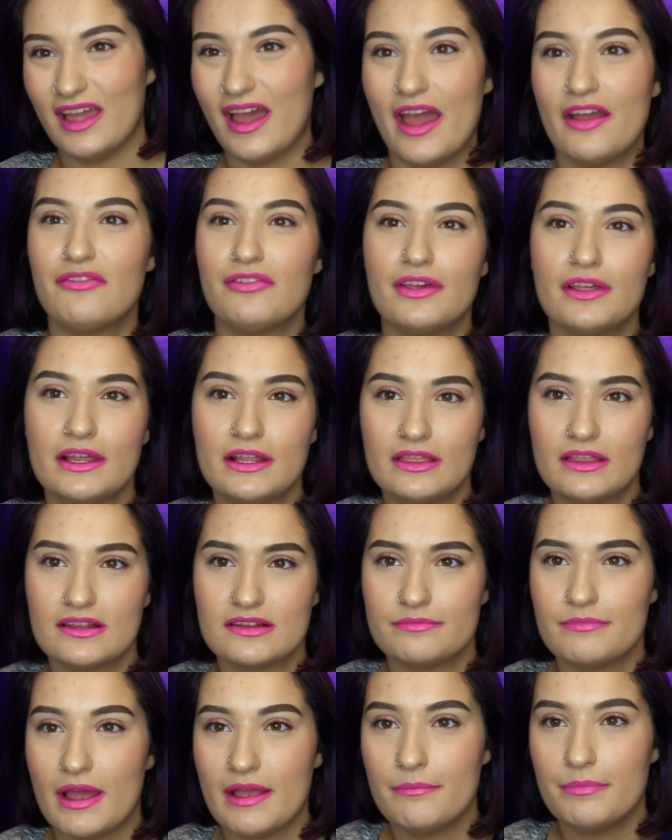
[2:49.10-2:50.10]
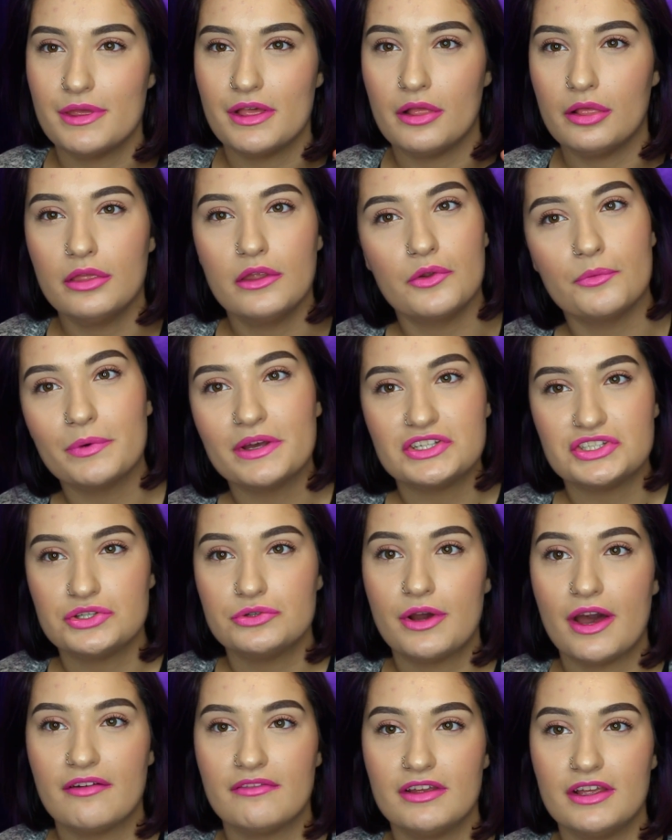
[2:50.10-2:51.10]
I feel like this might be a little bit
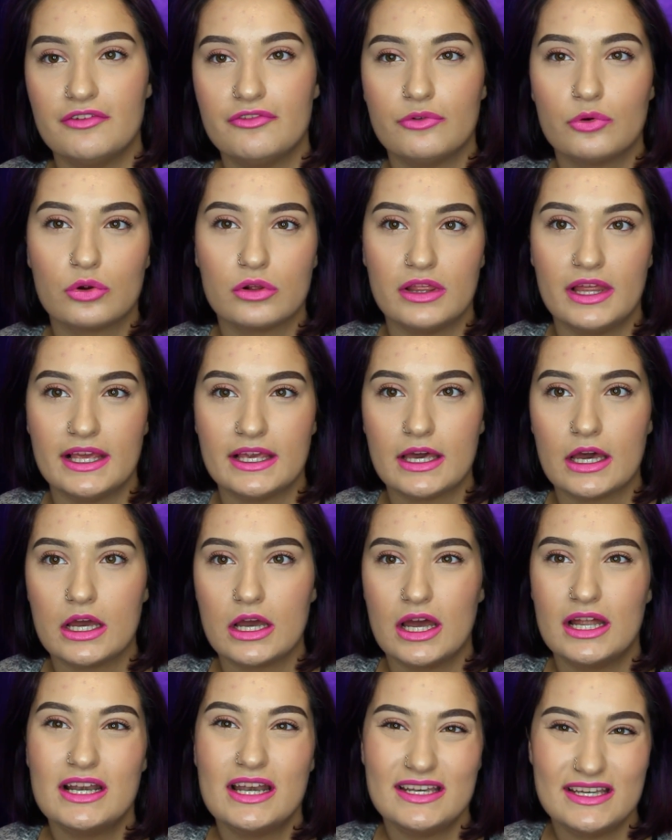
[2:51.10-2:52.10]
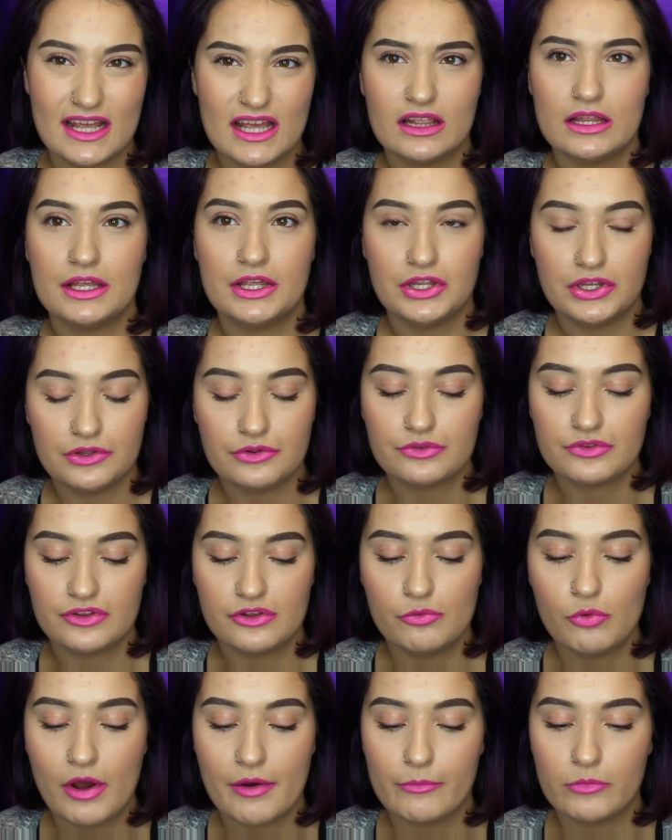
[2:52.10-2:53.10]
too heavy for like a daily
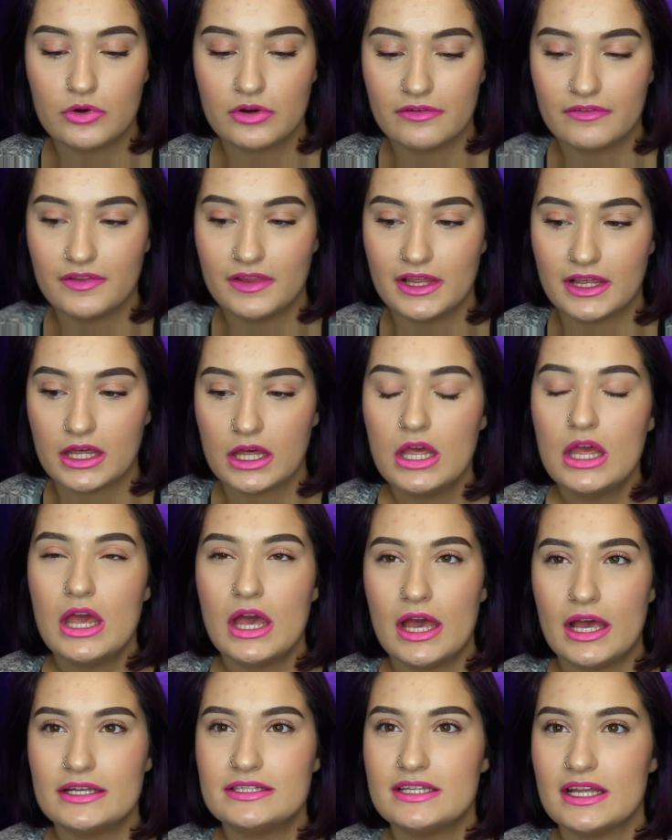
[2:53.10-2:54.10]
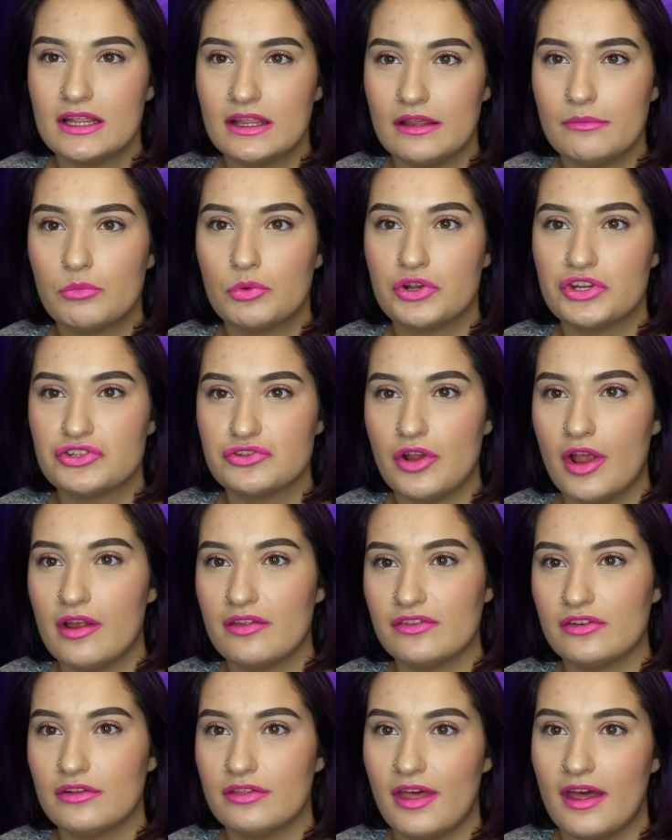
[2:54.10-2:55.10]
use. You want more of like a daily
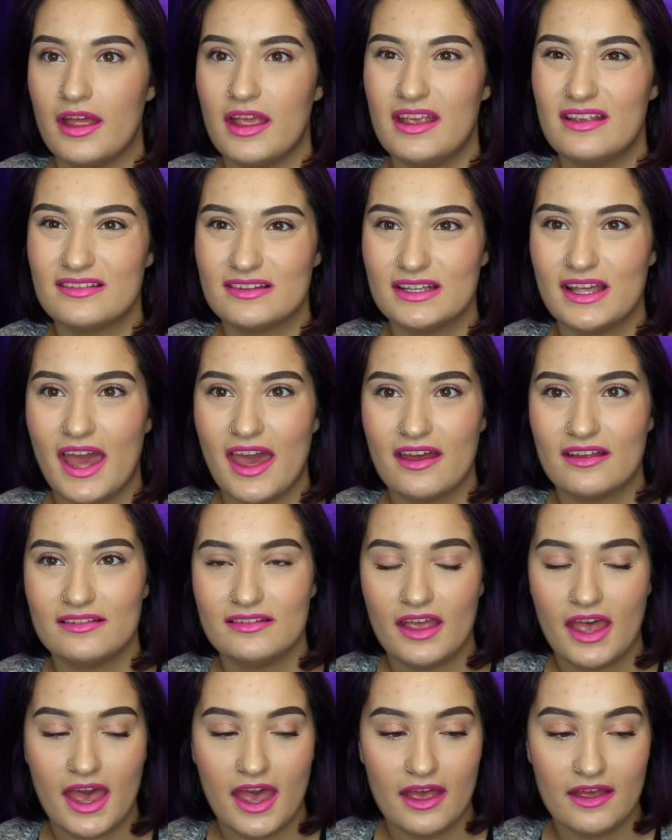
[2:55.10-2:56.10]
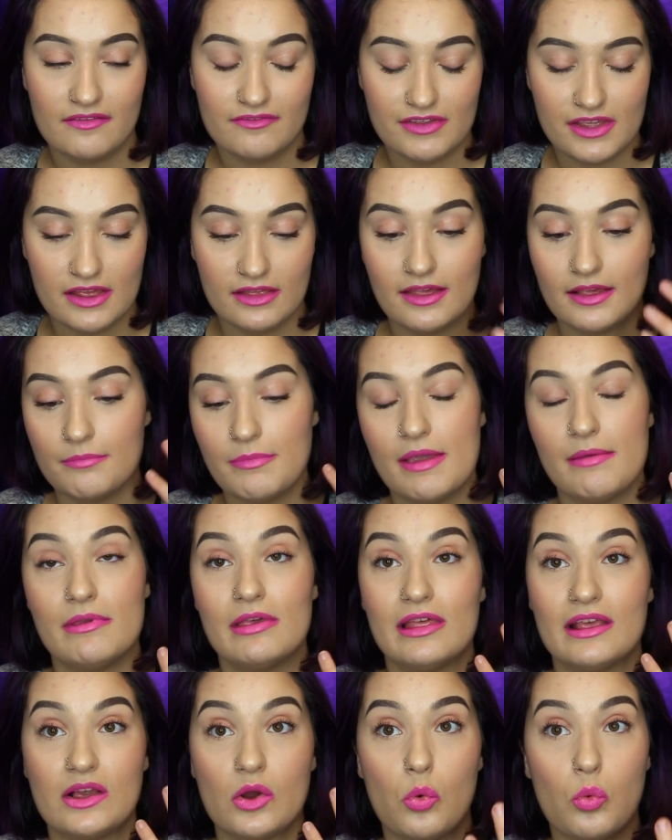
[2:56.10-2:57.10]
moisturizer that isn't as heavy, like
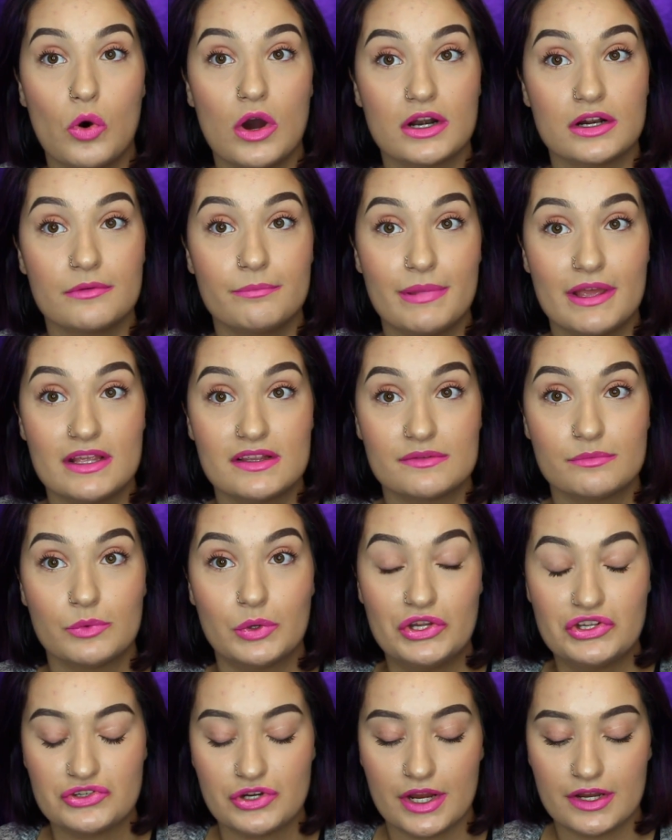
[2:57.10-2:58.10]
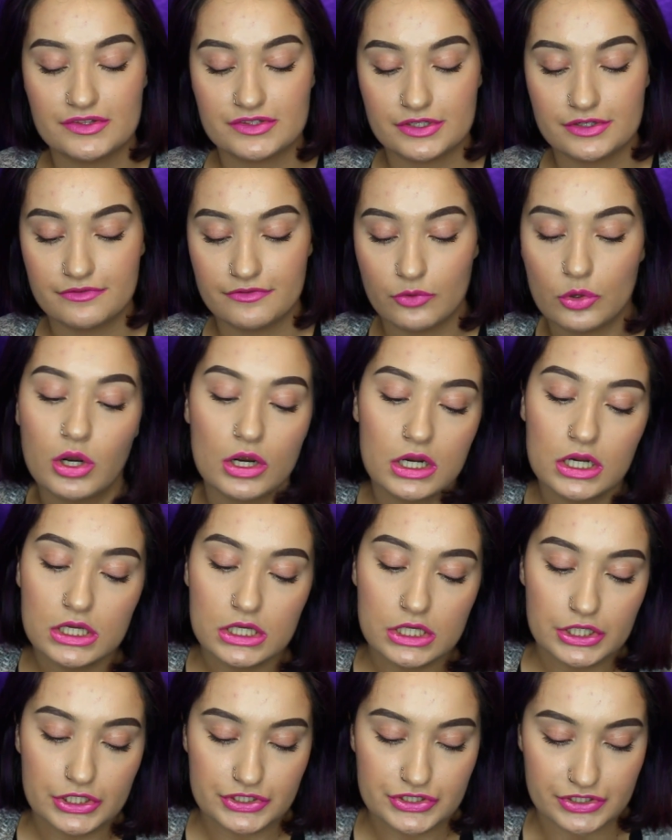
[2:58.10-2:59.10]
maybe like a water-based moisturizer for
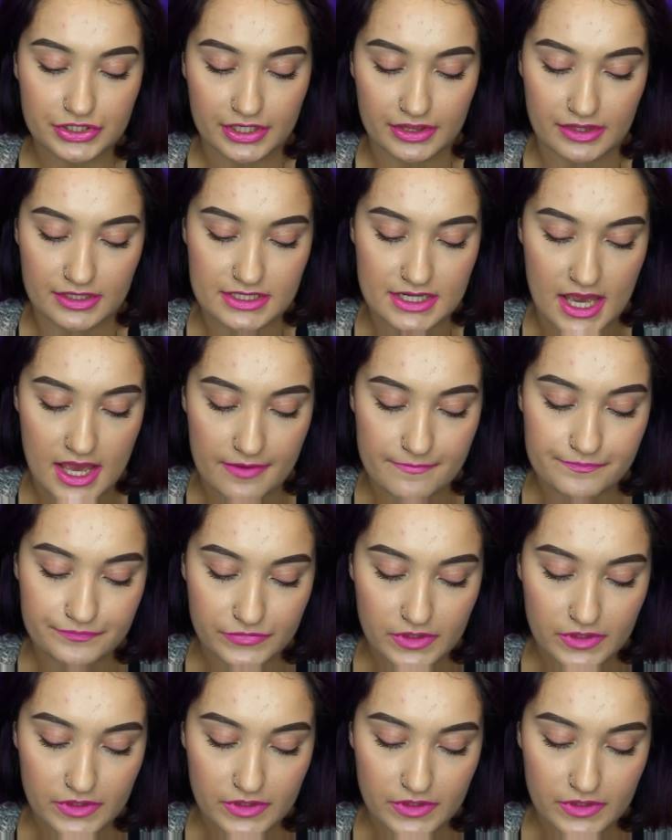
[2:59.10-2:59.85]
during the day.